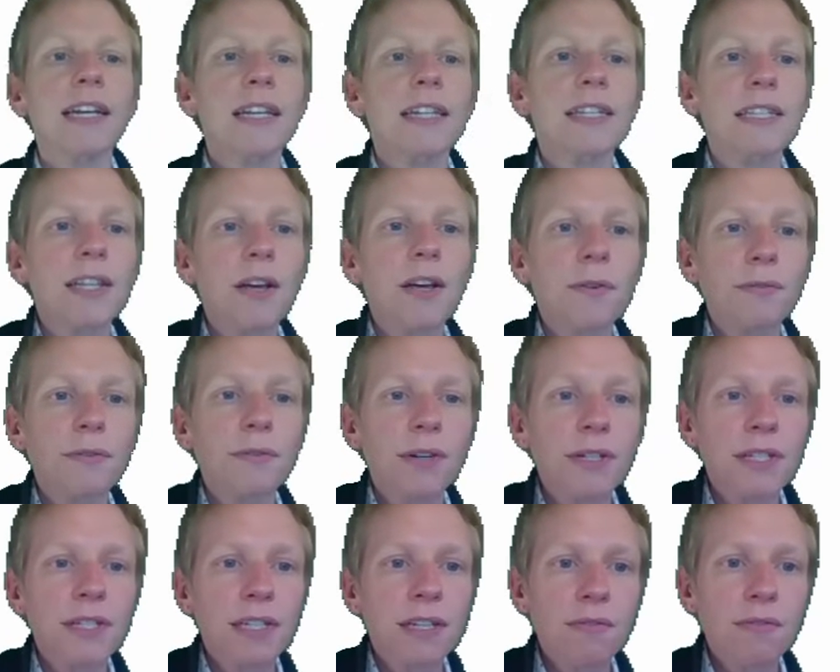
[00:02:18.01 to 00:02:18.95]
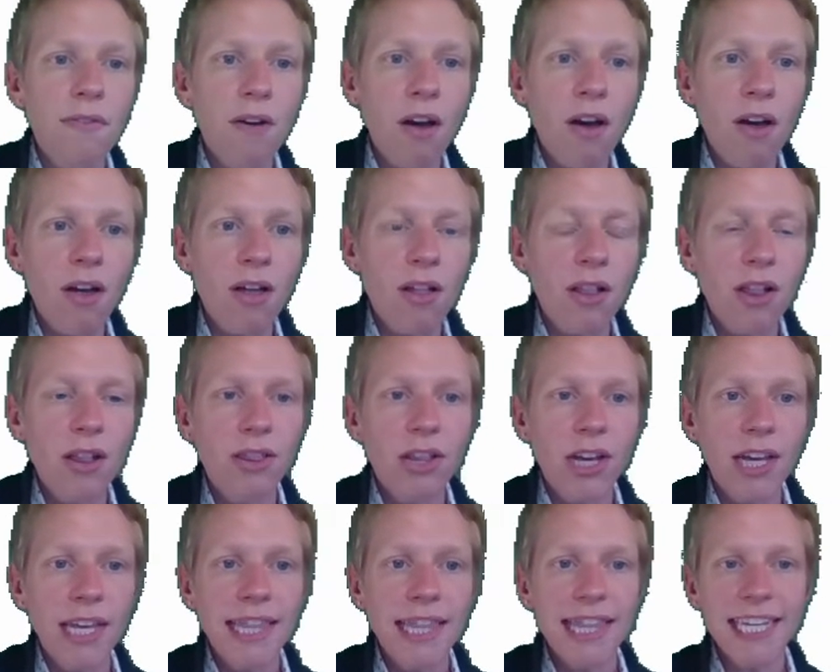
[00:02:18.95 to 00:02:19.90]
So first of all,
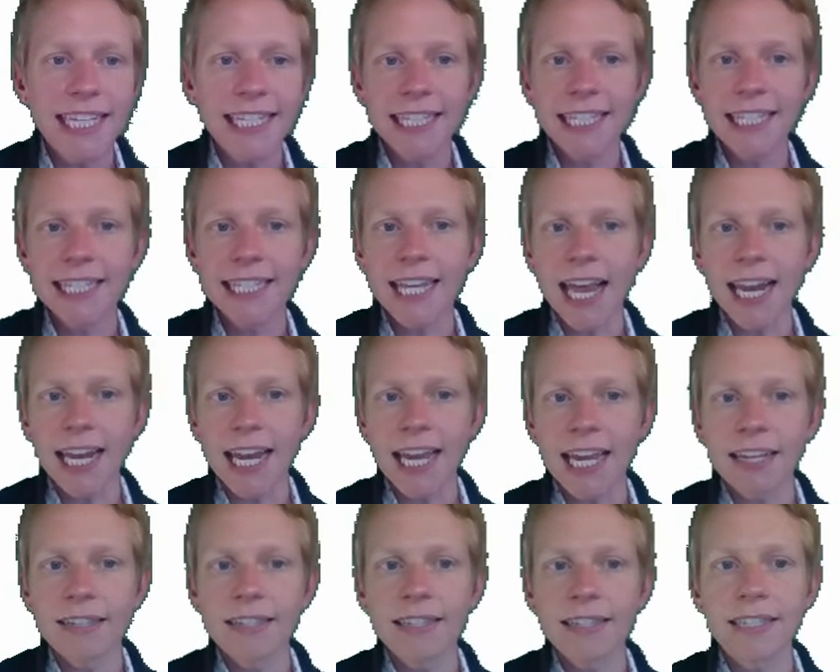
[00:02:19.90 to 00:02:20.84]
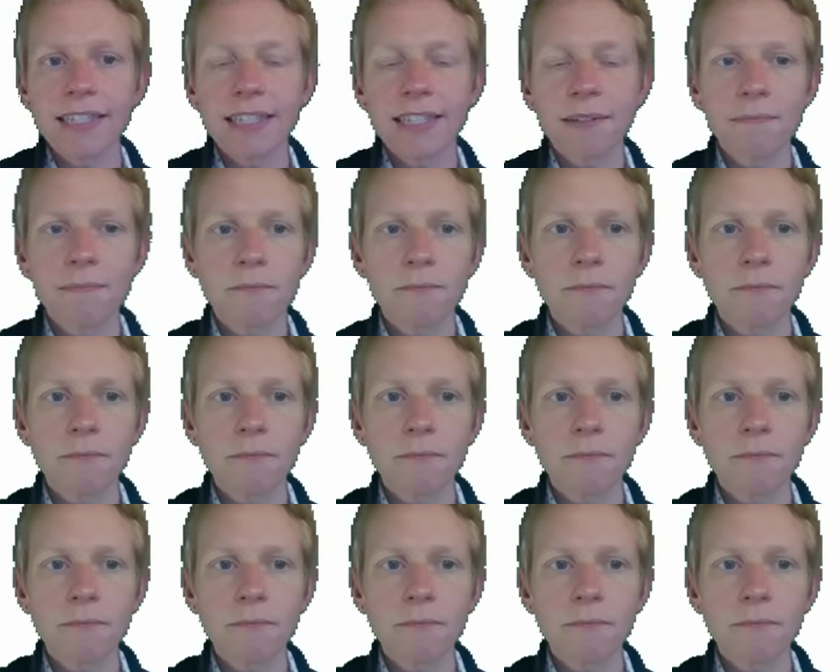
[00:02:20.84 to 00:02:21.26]
look at the settings.